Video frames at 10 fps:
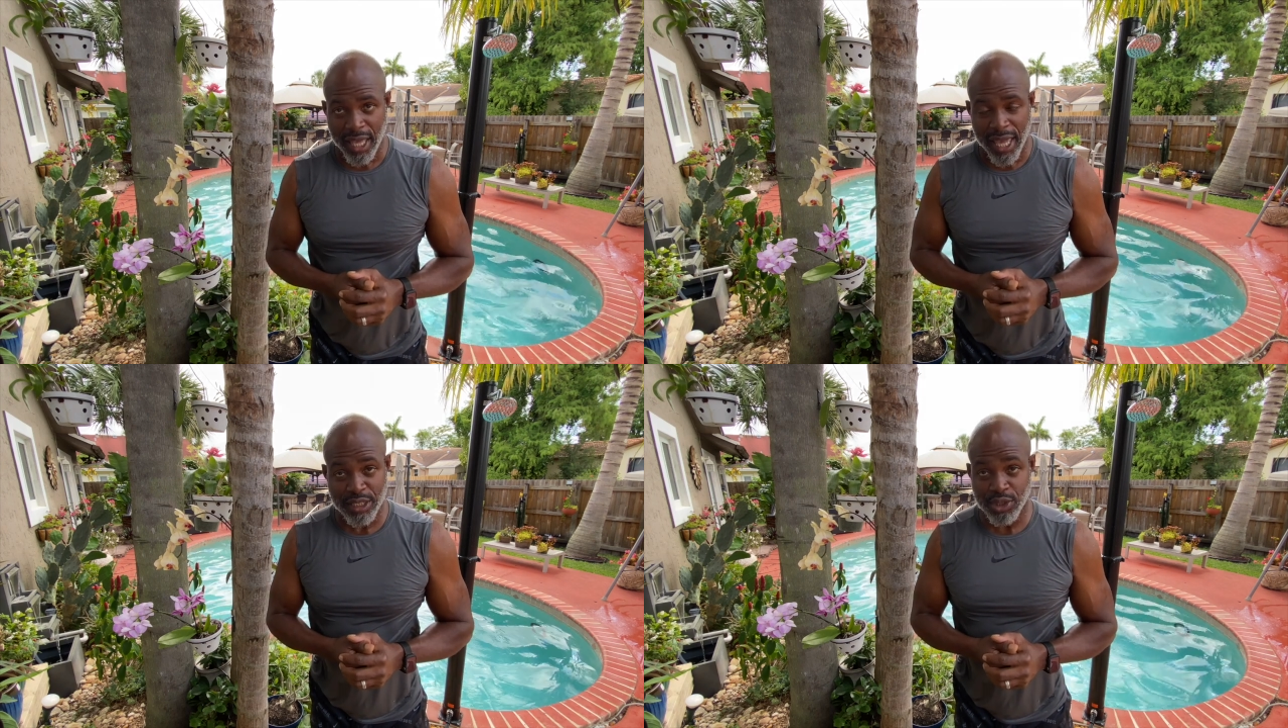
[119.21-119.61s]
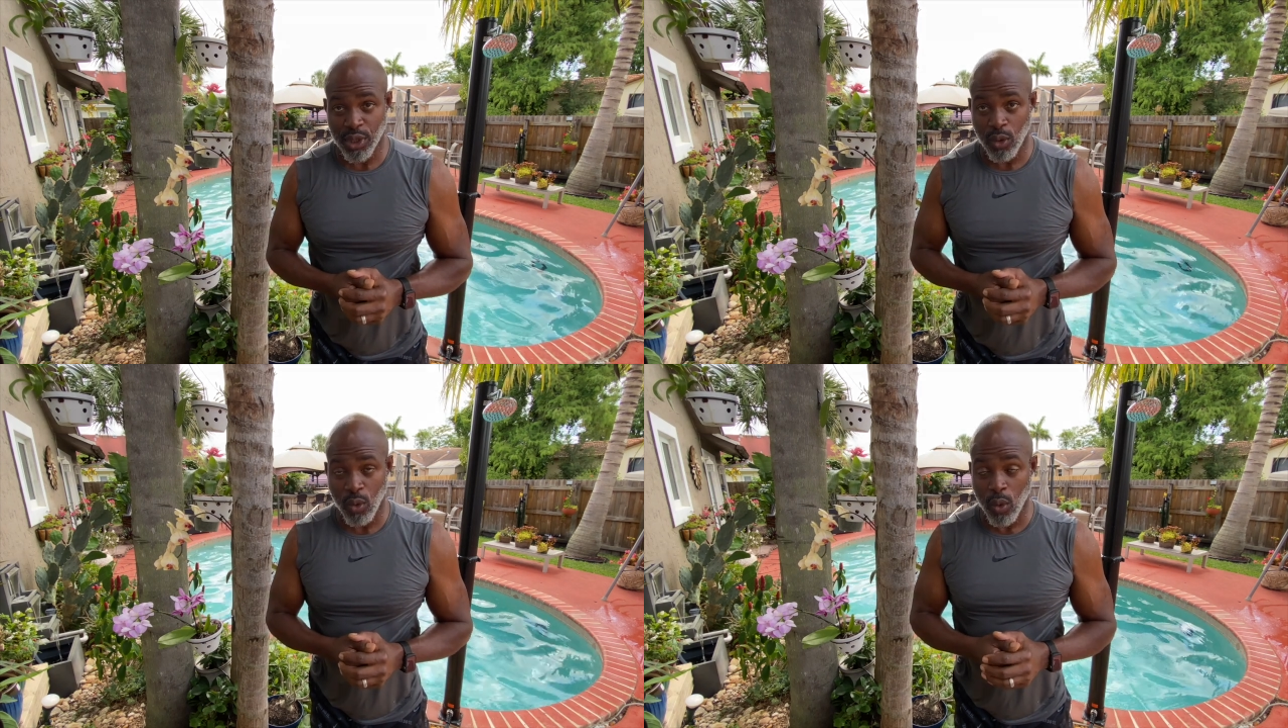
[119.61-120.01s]
And
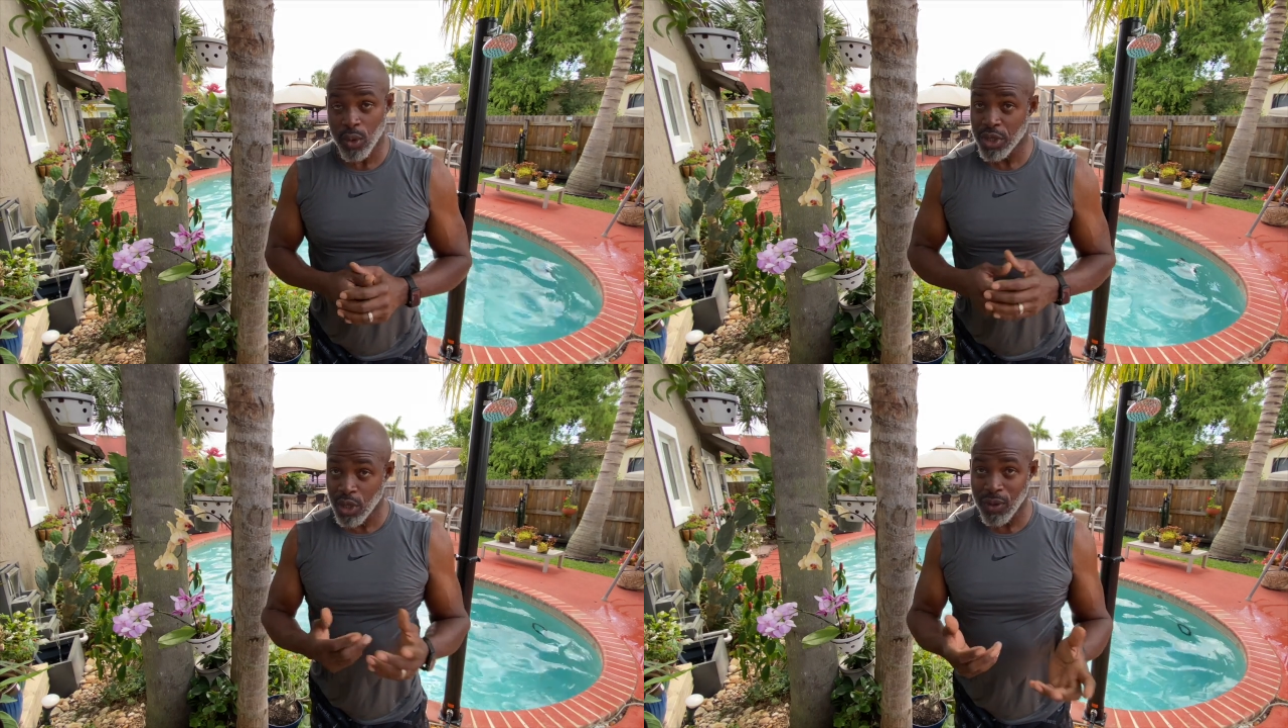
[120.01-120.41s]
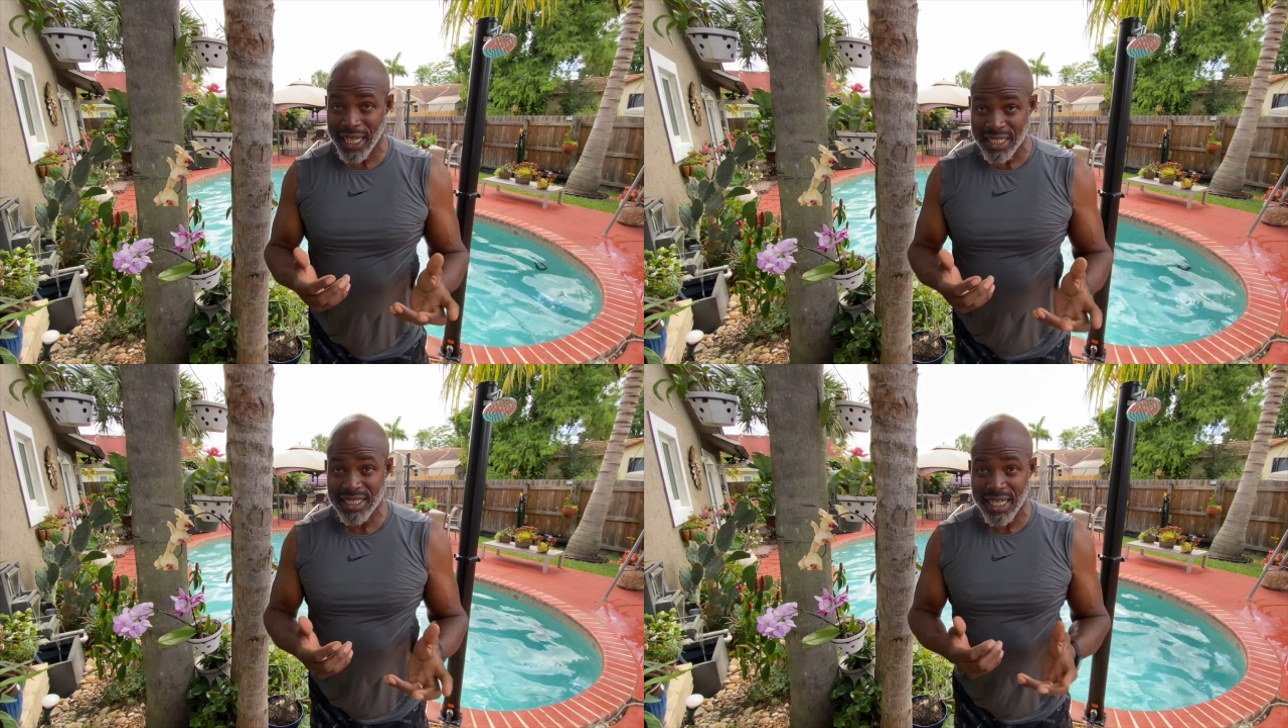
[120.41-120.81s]
so, you know what
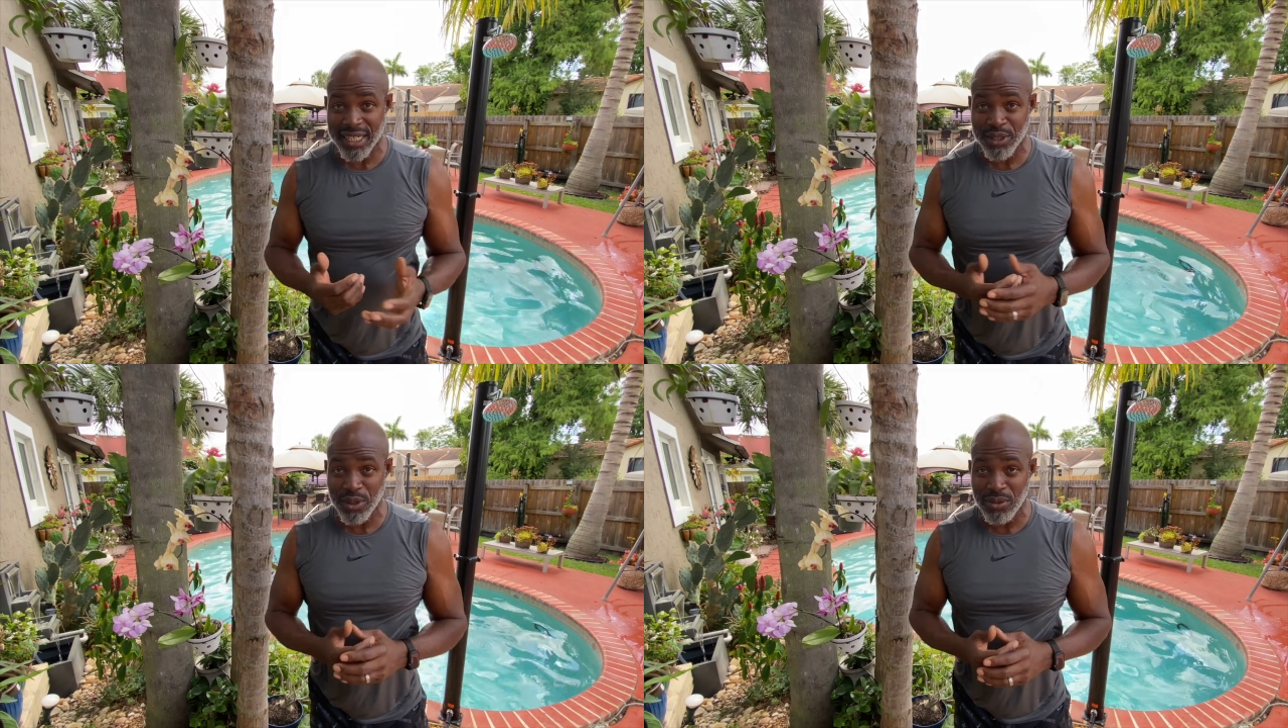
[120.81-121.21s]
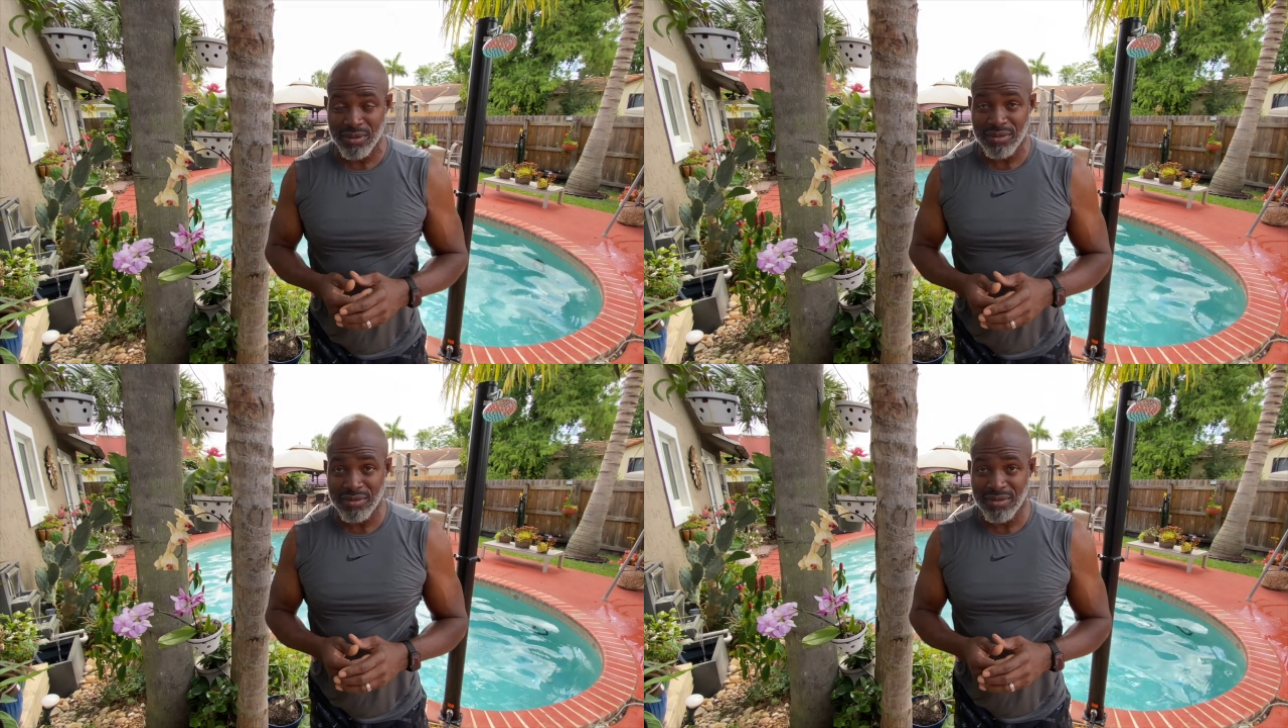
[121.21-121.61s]
I decided to do?
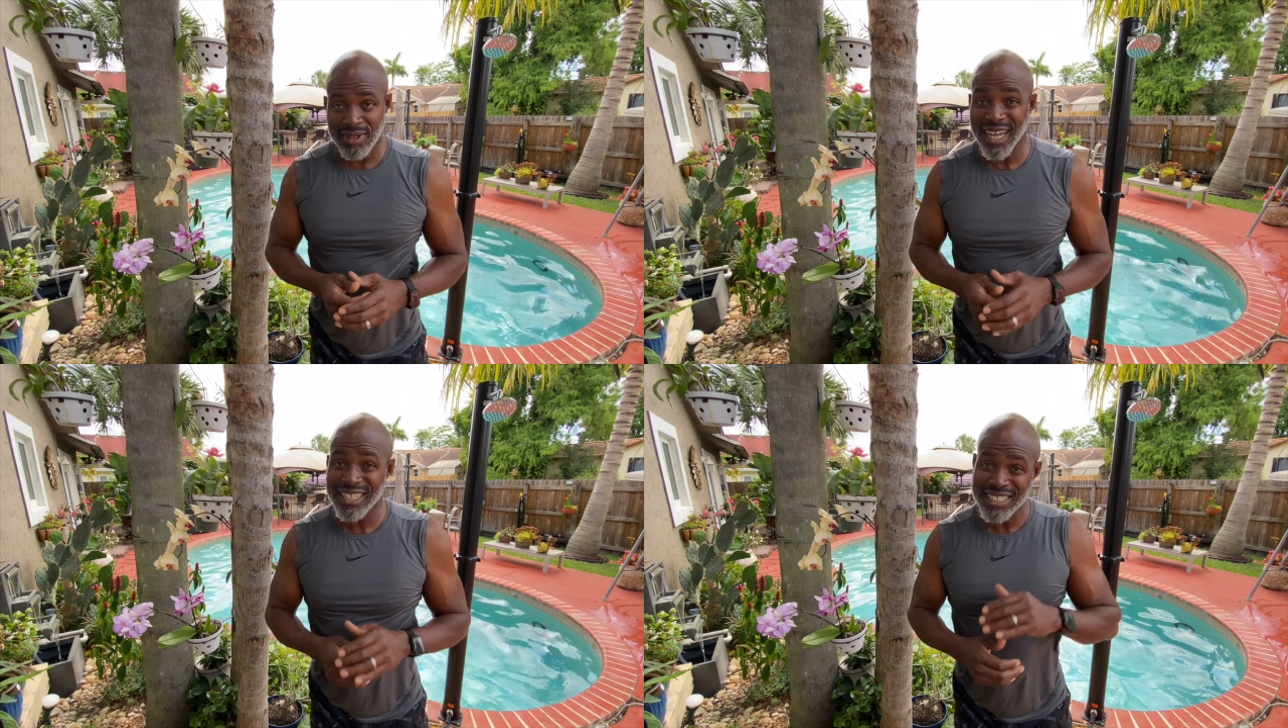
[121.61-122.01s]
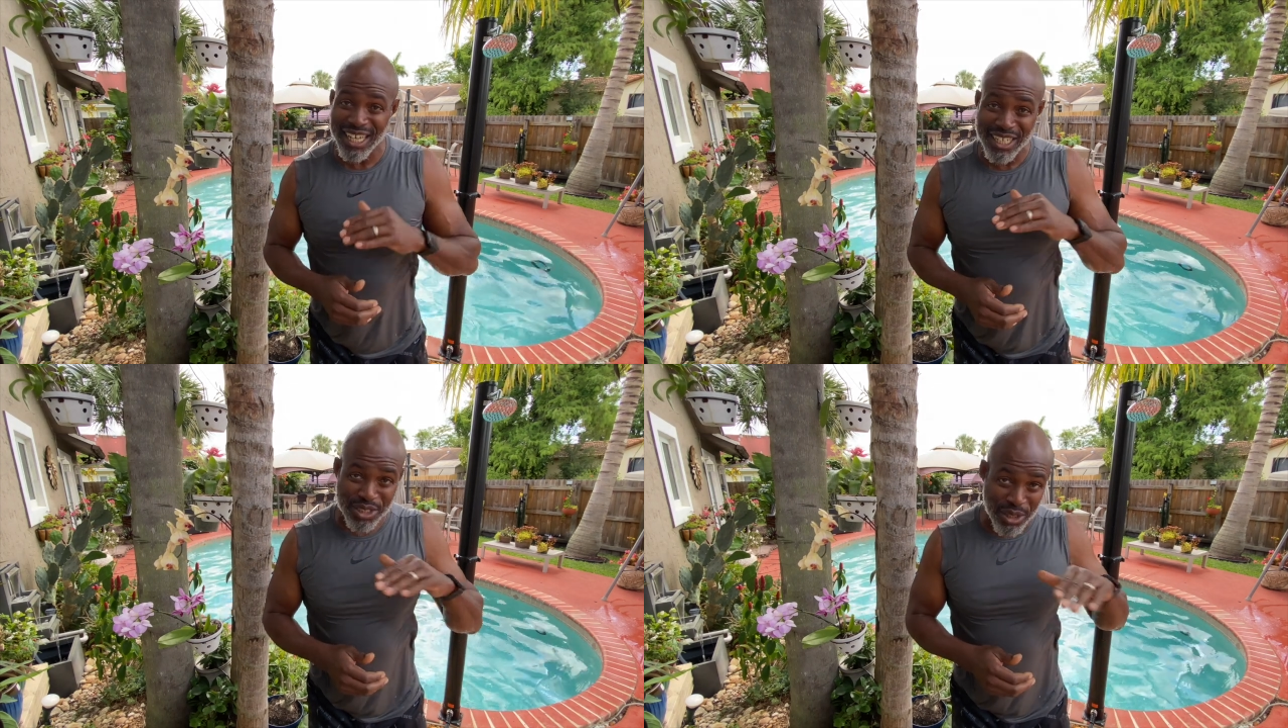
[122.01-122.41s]
I
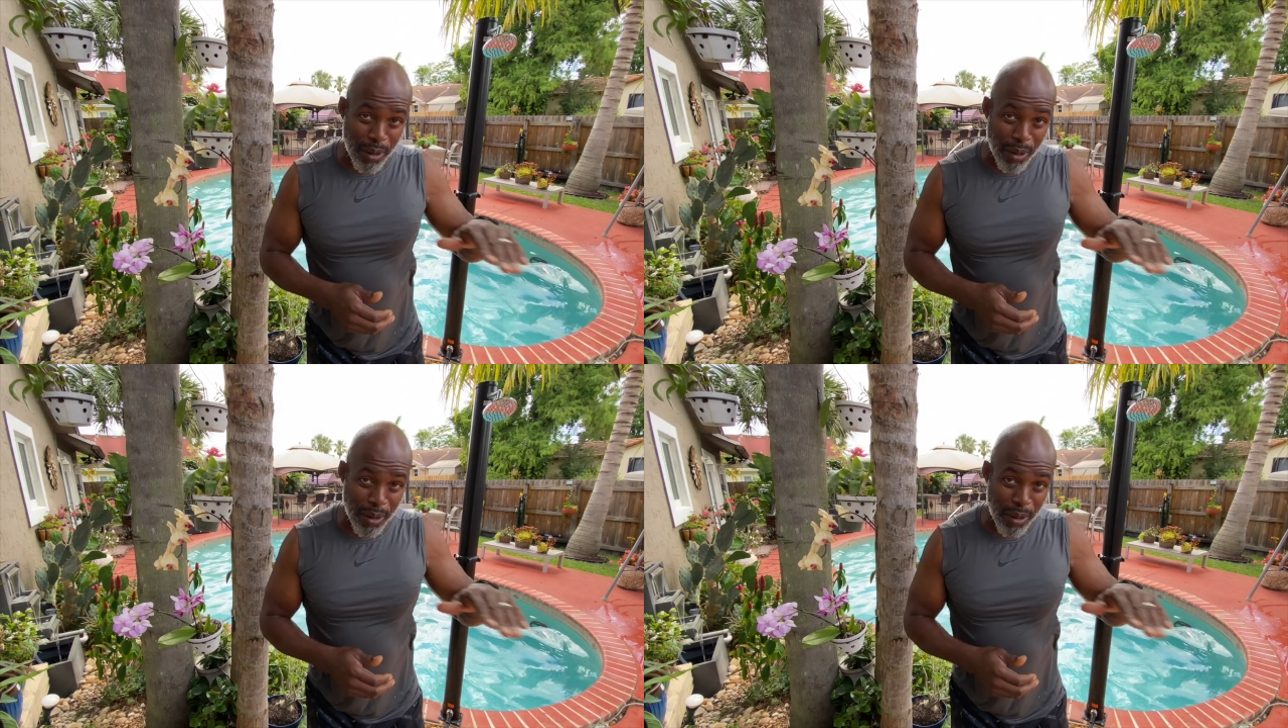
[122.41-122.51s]
decided to